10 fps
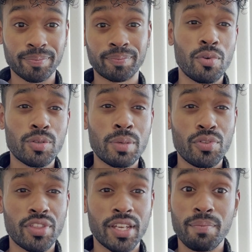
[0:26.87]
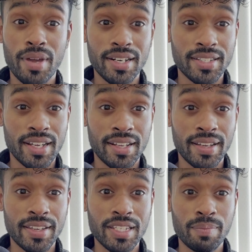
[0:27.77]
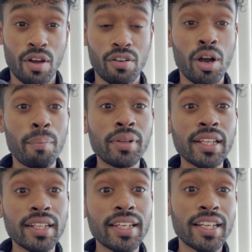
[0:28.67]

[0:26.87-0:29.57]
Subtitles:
Most people think meditating is about completely